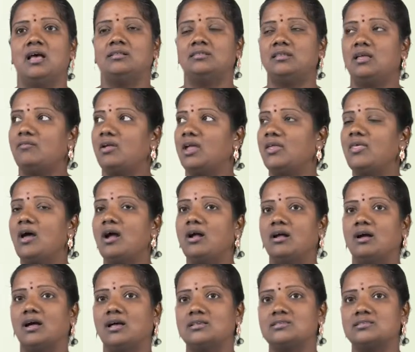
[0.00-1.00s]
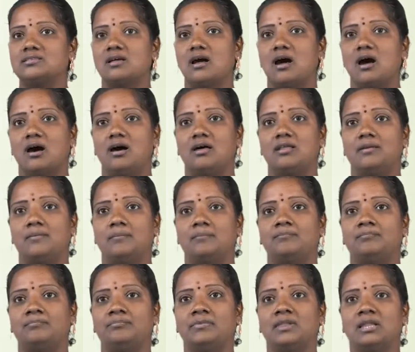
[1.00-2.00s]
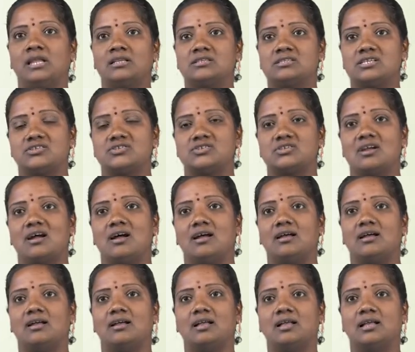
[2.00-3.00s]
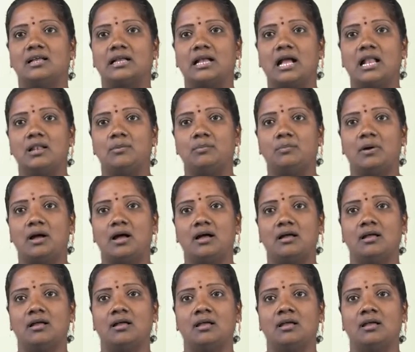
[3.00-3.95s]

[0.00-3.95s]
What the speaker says: The Vedangas are Shiksha, Kalpa,